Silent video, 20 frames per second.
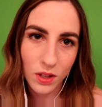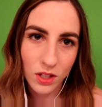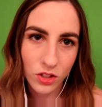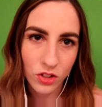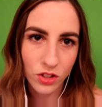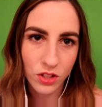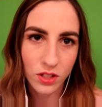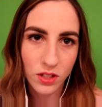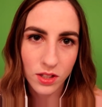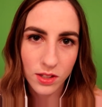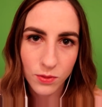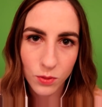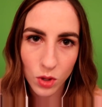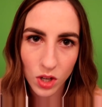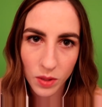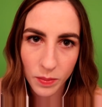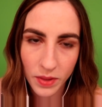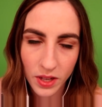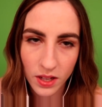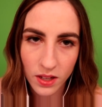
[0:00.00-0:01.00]
questions
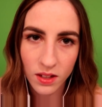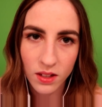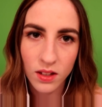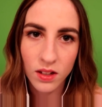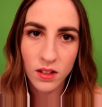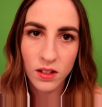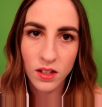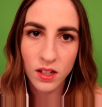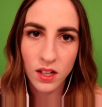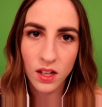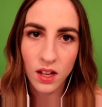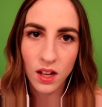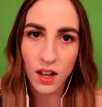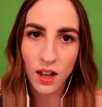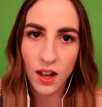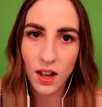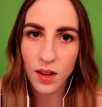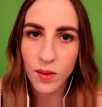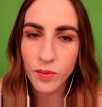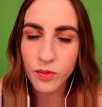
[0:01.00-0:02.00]
for me
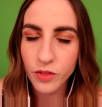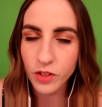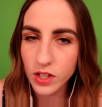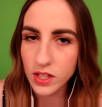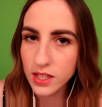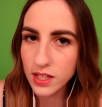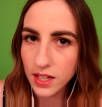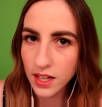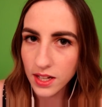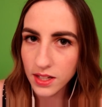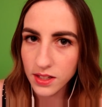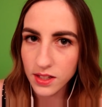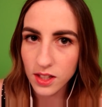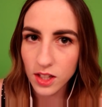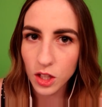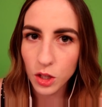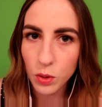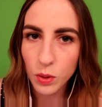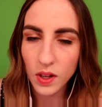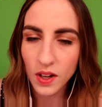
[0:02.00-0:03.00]
for today's
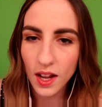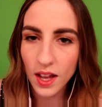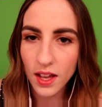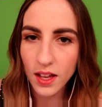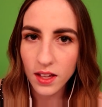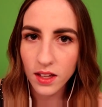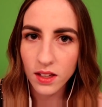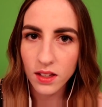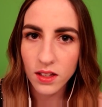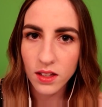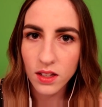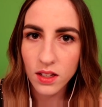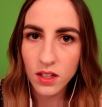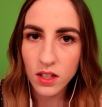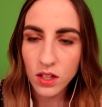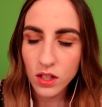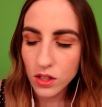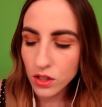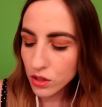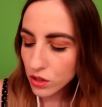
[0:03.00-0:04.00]
Q&A.
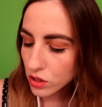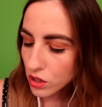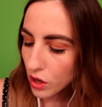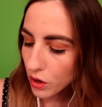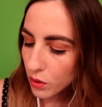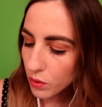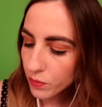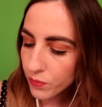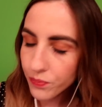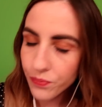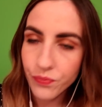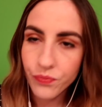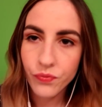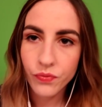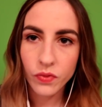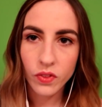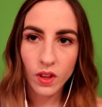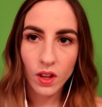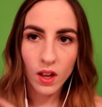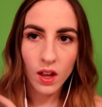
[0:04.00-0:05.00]
So
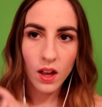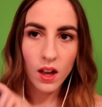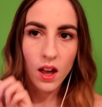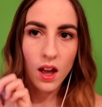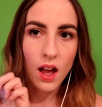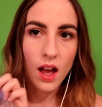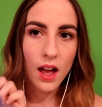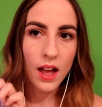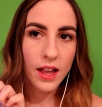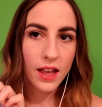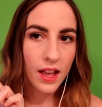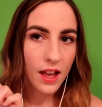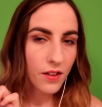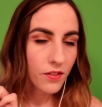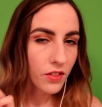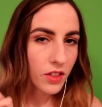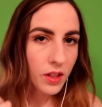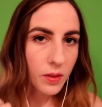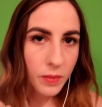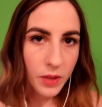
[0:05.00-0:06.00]
I
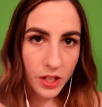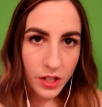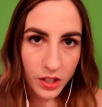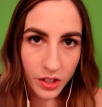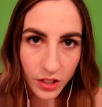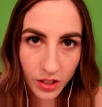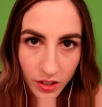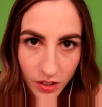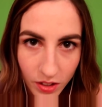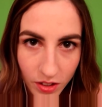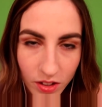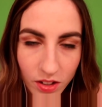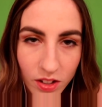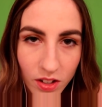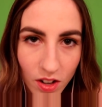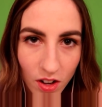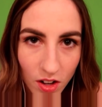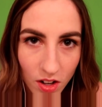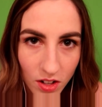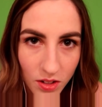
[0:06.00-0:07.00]
have them here
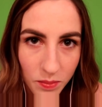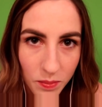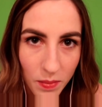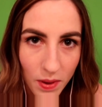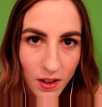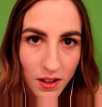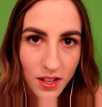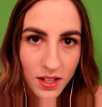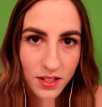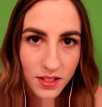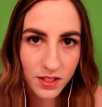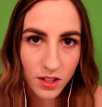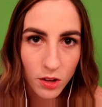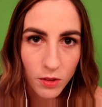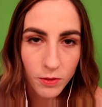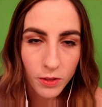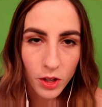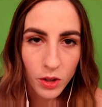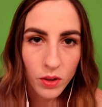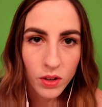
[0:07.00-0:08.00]
on my
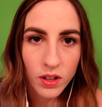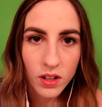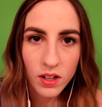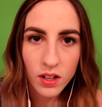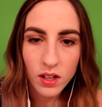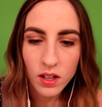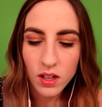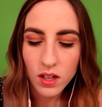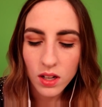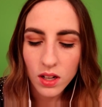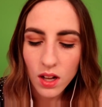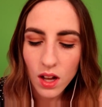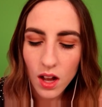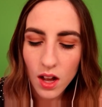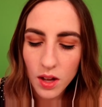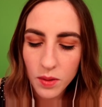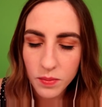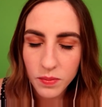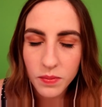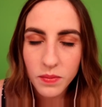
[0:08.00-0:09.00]
cell phone.
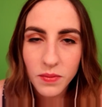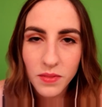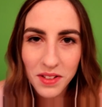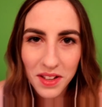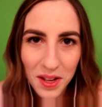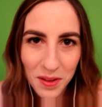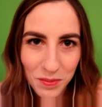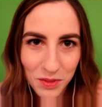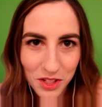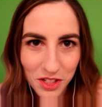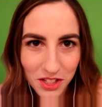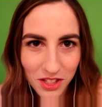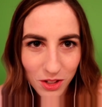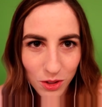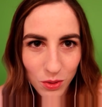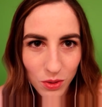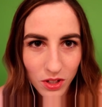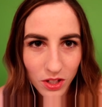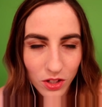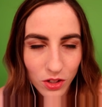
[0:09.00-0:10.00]
I'm
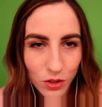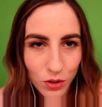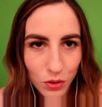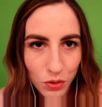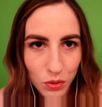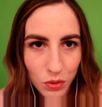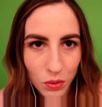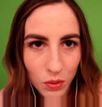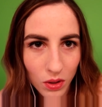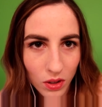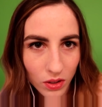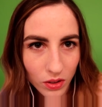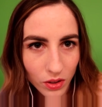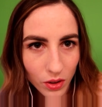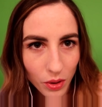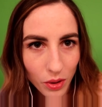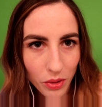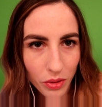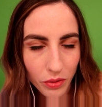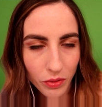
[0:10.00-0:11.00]
just going to
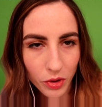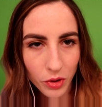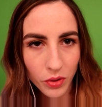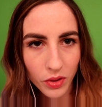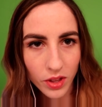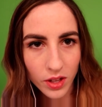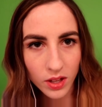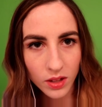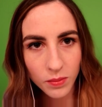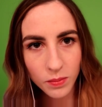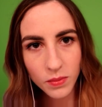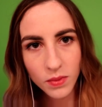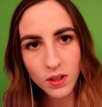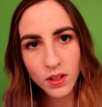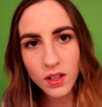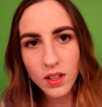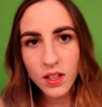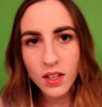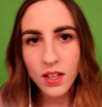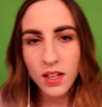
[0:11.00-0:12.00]
go through them
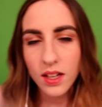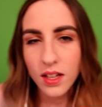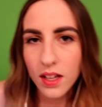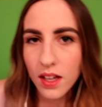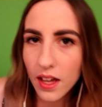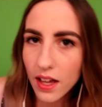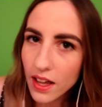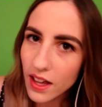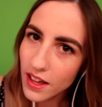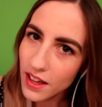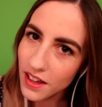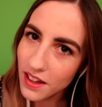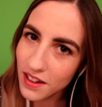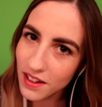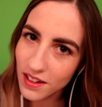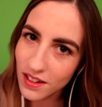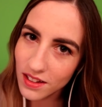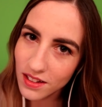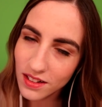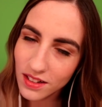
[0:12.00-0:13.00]

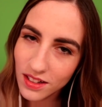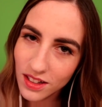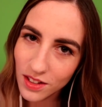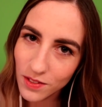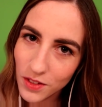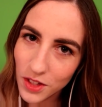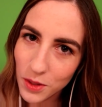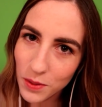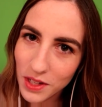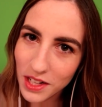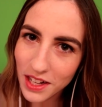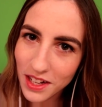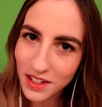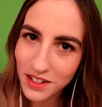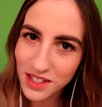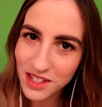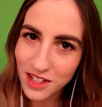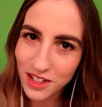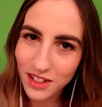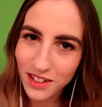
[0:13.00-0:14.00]
and give you an
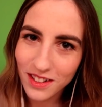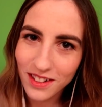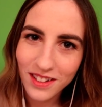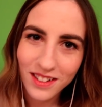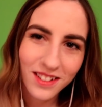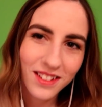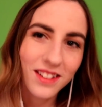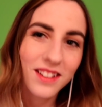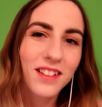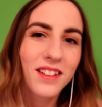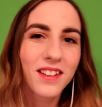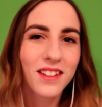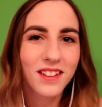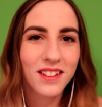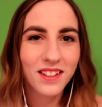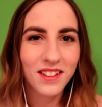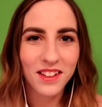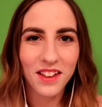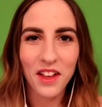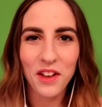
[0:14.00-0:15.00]
answer.
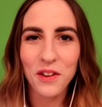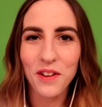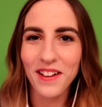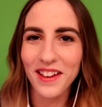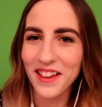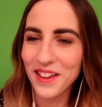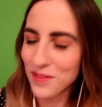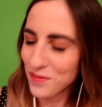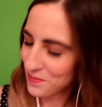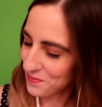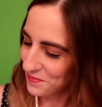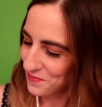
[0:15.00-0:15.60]
Okay.